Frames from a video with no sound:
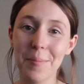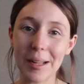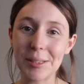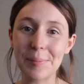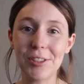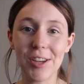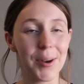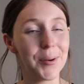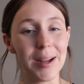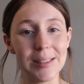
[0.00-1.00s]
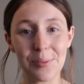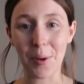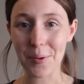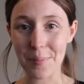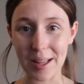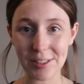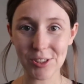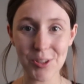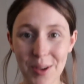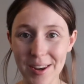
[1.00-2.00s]
back to my channel and welcome back
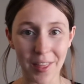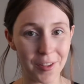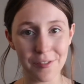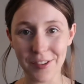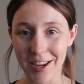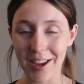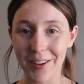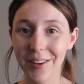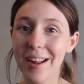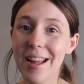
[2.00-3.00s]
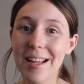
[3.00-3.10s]
to another video.